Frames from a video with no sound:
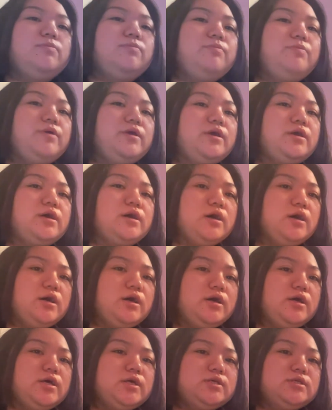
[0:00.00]

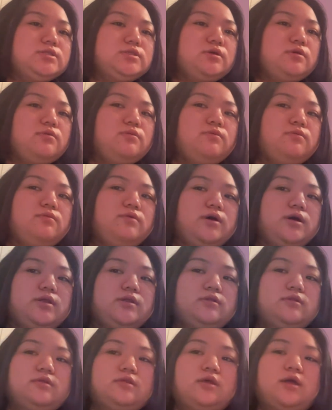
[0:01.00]
because
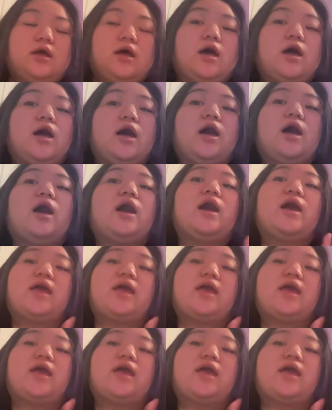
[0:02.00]
one, I